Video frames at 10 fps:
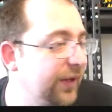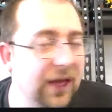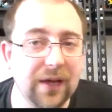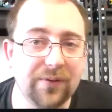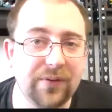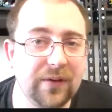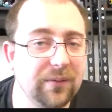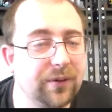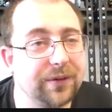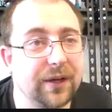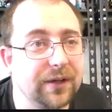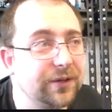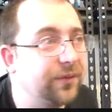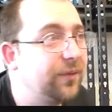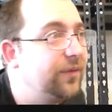the KFC one that
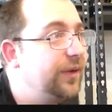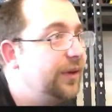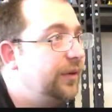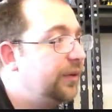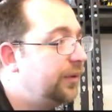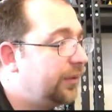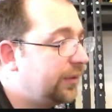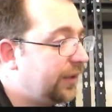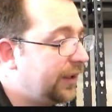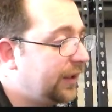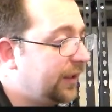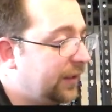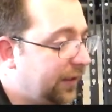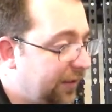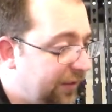I just reviewed,
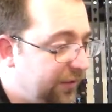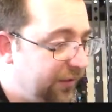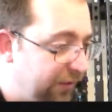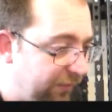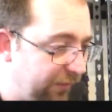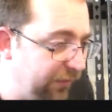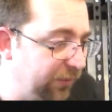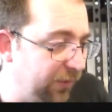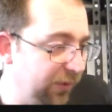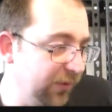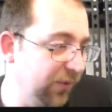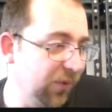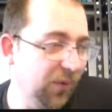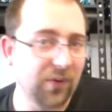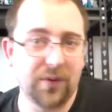the Universe one,
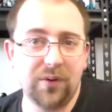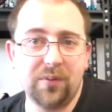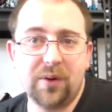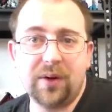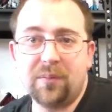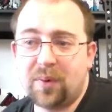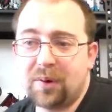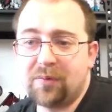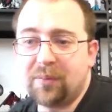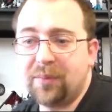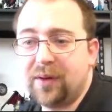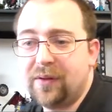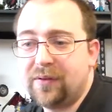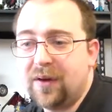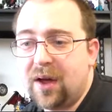or the new one. One of them
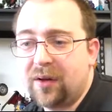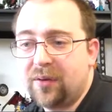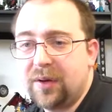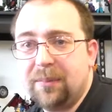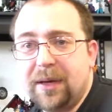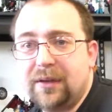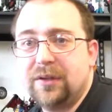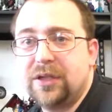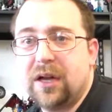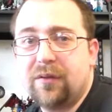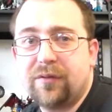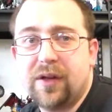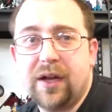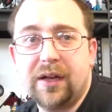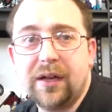is not going to make the shelf
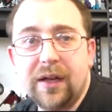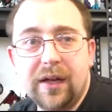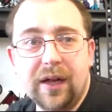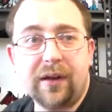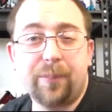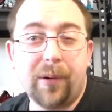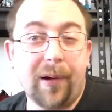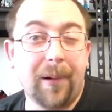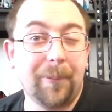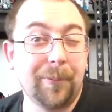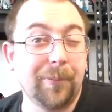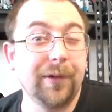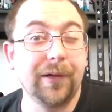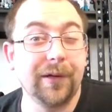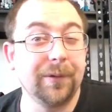cut. And it's
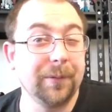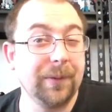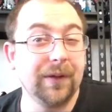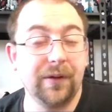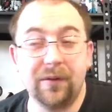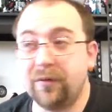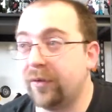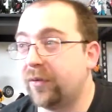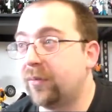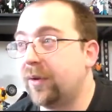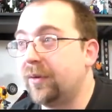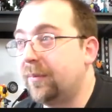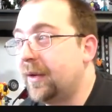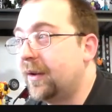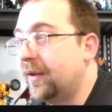probably going to be the Universe
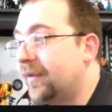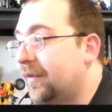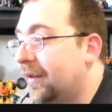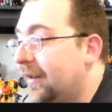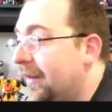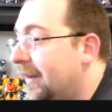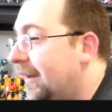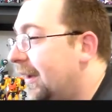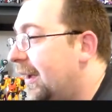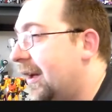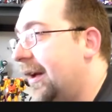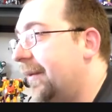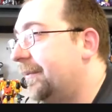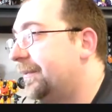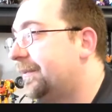one, to be honest.
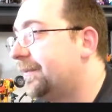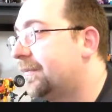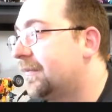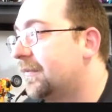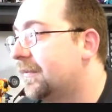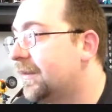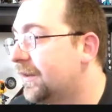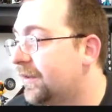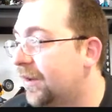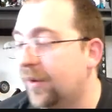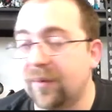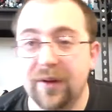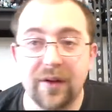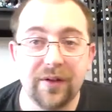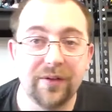Um, so,
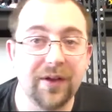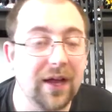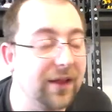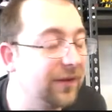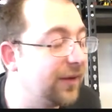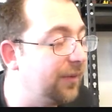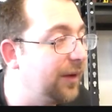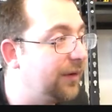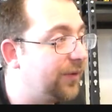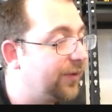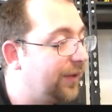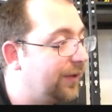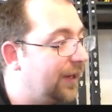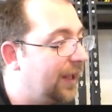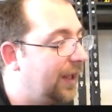so yeah, that's going to be
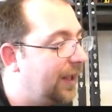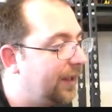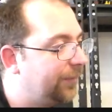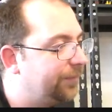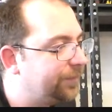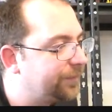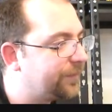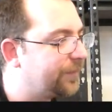interesting. Um,